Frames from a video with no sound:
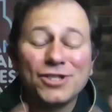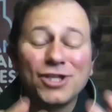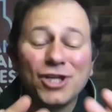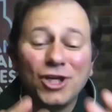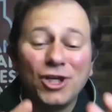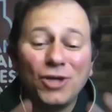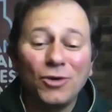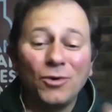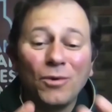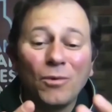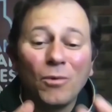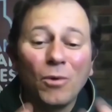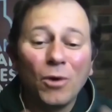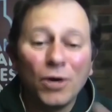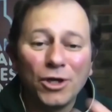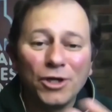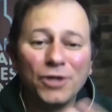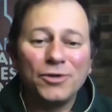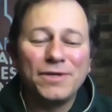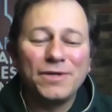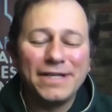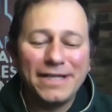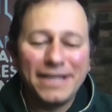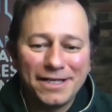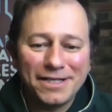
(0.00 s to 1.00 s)
to you and what
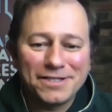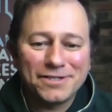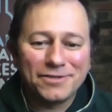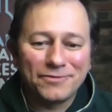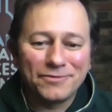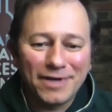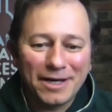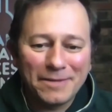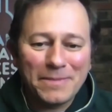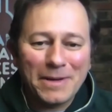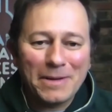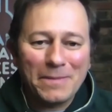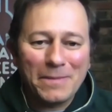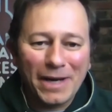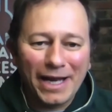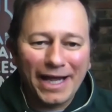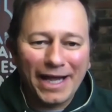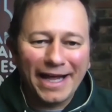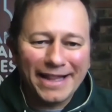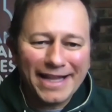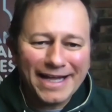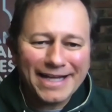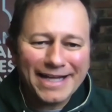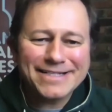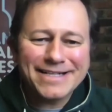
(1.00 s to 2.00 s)
you did as a rugby
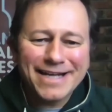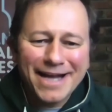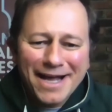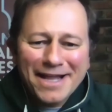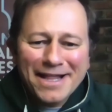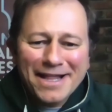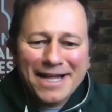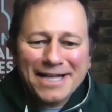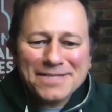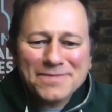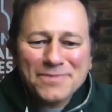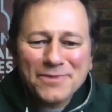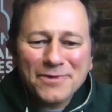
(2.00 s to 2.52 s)
player, that's